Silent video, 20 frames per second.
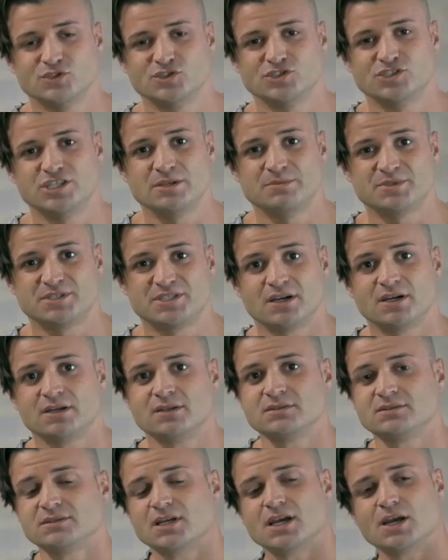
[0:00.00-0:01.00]
Jeep's
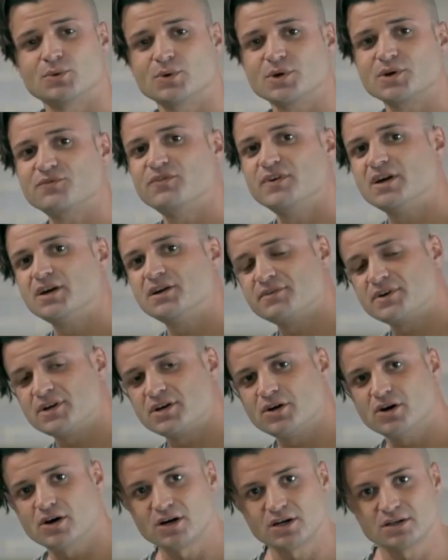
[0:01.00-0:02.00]
done. I worked very, very
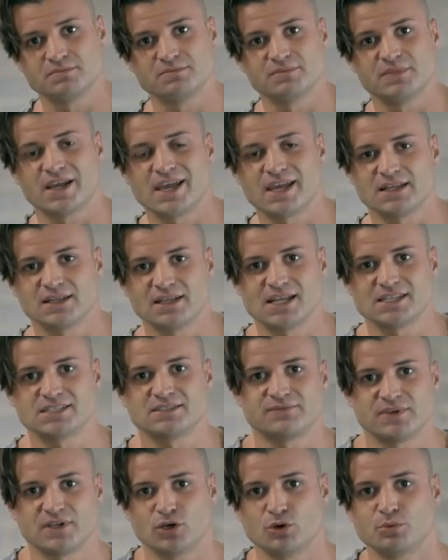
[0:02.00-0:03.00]
hard. I had lots
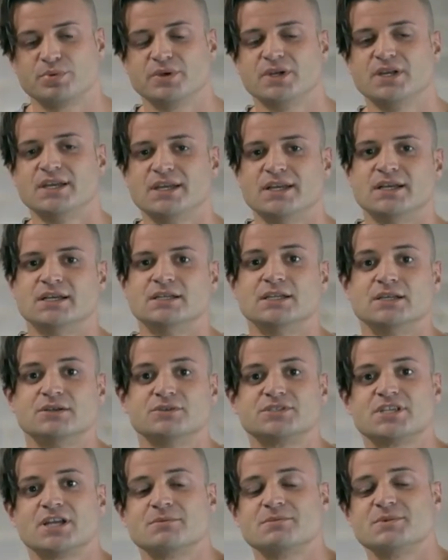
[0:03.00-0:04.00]
of help. Now
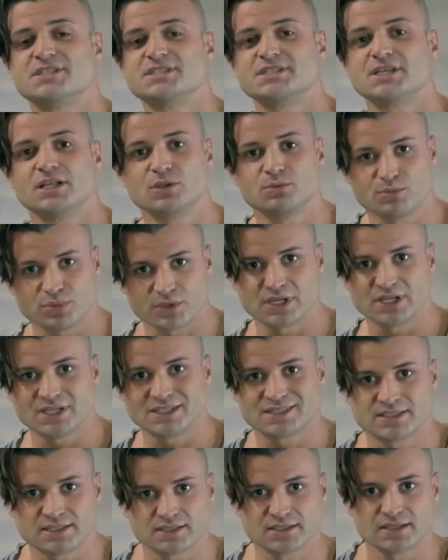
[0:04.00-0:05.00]
it's time to
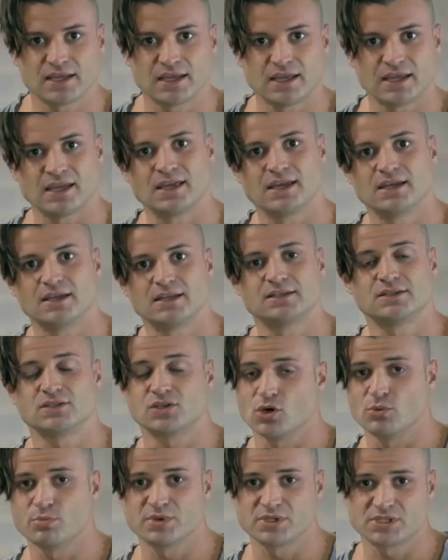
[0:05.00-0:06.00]
celebrate and
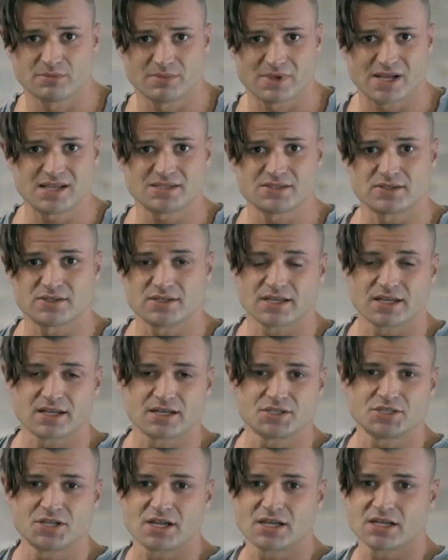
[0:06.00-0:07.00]
go put some miles on it. Got to
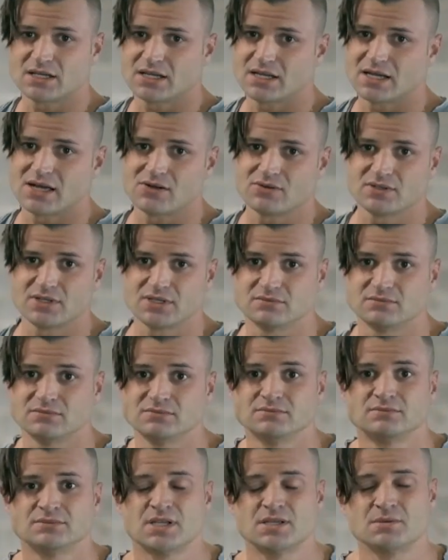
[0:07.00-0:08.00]
shake it down and
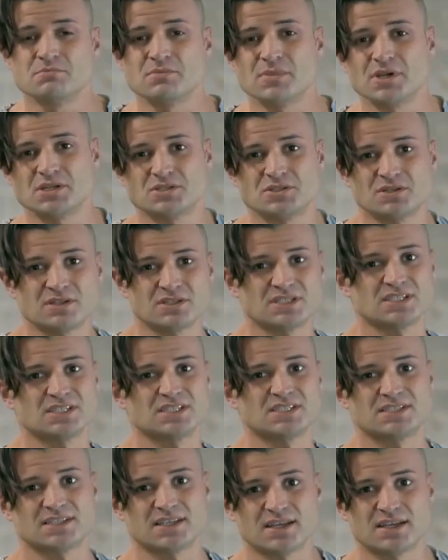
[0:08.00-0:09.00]
make sure it's
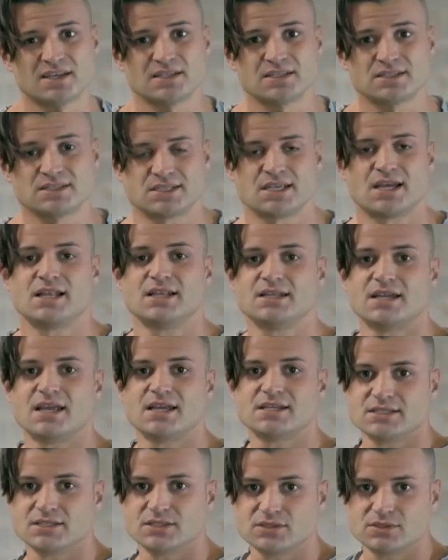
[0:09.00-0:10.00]
as solid
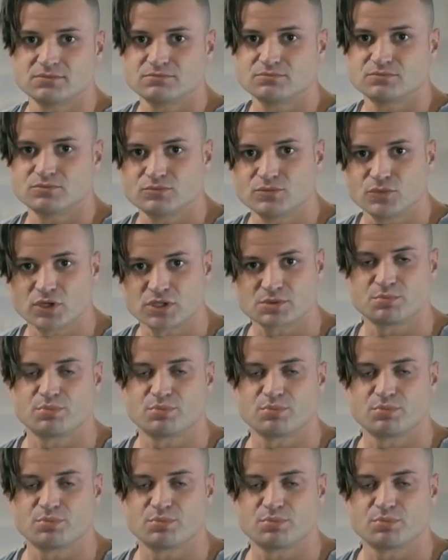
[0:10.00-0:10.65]
as it looks